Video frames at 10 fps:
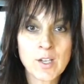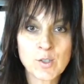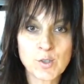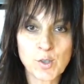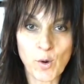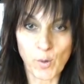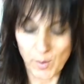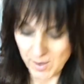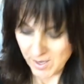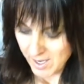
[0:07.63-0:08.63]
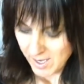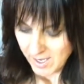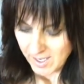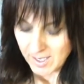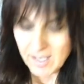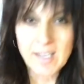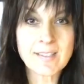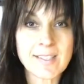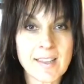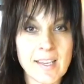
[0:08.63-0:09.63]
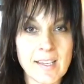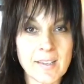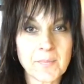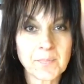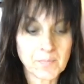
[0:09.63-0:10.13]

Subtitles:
So here's the thing.